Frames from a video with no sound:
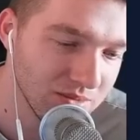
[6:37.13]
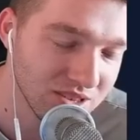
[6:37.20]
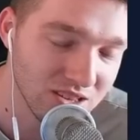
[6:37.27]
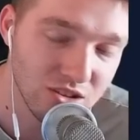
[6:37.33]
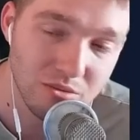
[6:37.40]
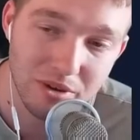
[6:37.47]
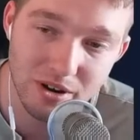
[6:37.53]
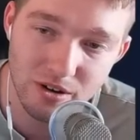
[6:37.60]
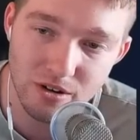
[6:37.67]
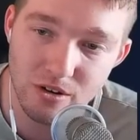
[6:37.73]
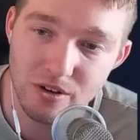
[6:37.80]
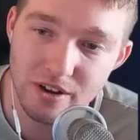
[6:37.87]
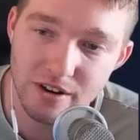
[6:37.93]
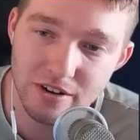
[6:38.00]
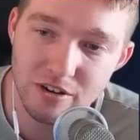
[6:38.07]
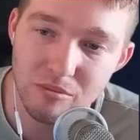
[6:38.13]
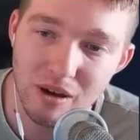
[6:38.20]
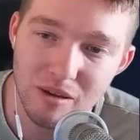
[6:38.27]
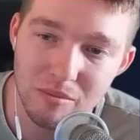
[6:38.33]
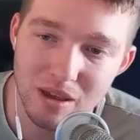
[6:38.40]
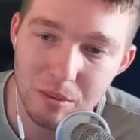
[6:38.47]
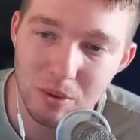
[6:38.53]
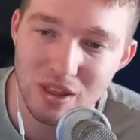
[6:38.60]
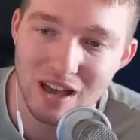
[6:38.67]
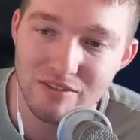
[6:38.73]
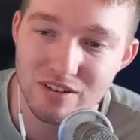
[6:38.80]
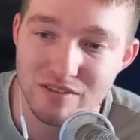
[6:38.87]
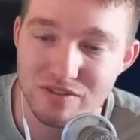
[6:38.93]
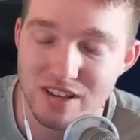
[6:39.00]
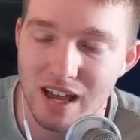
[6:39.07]
a little bit earlier, you might be able to have
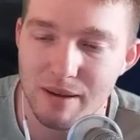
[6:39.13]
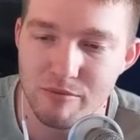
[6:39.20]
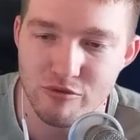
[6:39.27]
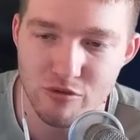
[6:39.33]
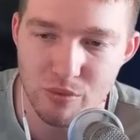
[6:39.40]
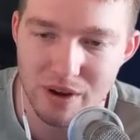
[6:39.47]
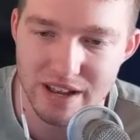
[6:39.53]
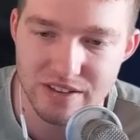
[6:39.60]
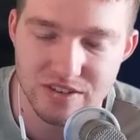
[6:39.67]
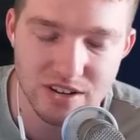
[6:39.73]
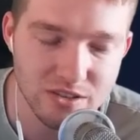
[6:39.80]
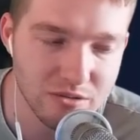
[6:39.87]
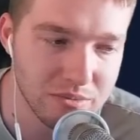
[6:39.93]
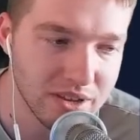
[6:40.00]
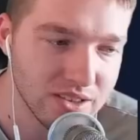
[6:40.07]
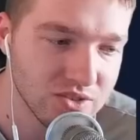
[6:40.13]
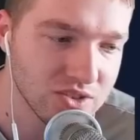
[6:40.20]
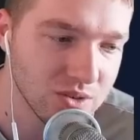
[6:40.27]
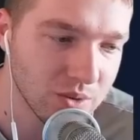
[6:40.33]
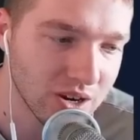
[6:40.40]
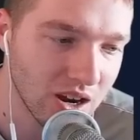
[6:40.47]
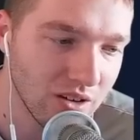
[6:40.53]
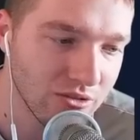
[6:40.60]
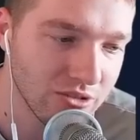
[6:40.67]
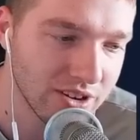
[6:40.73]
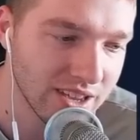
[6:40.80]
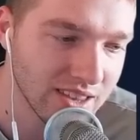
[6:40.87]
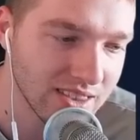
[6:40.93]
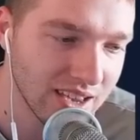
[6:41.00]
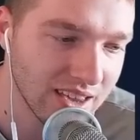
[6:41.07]
enough time through raids and other means to recover and
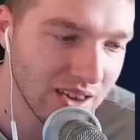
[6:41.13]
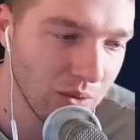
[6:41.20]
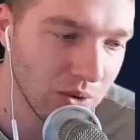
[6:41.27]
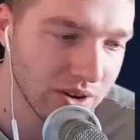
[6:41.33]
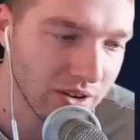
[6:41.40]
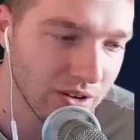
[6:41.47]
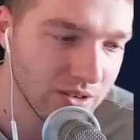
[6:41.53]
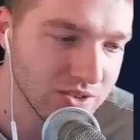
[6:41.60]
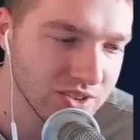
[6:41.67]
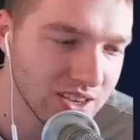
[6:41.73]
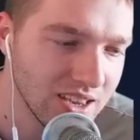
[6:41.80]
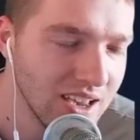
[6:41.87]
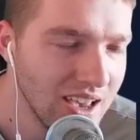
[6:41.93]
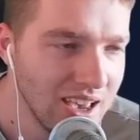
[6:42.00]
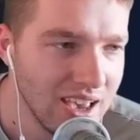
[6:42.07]
get that Get One currency.